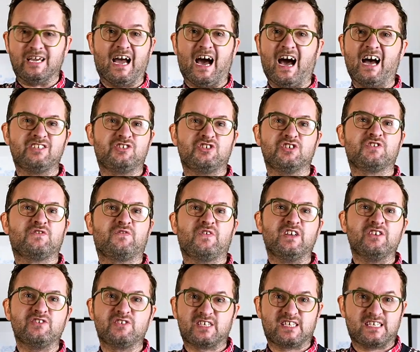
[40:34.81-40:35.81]
I'd just
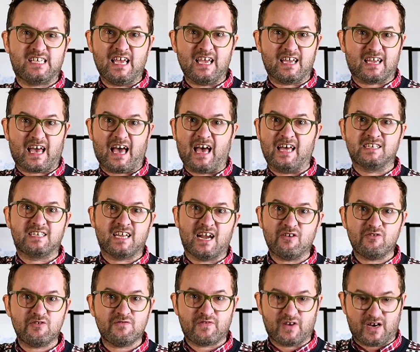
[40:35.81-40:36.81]
feel sick and
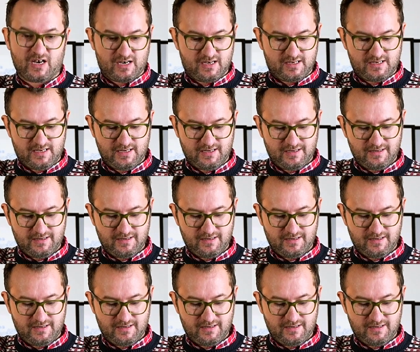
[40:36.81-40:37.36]
terrified.